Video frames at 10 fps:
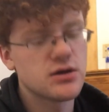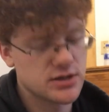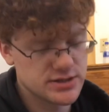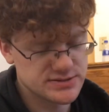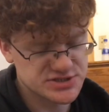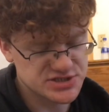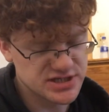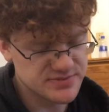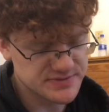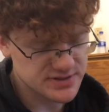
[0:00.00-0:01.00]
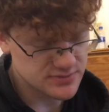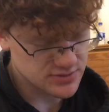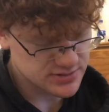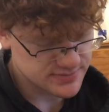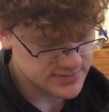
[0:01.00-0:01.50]
So just keep up the good
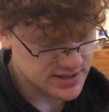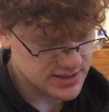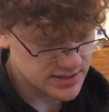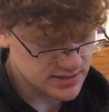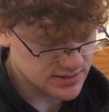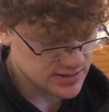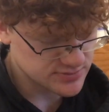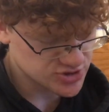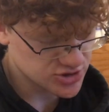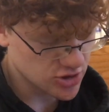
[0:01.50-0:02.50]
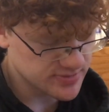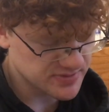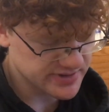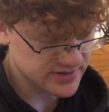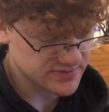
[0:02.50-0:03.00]
work, and I'm sure I'll be
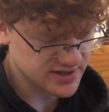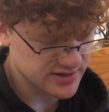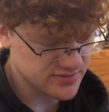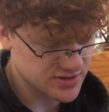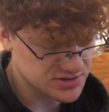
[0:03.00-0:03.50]
picking up the King of the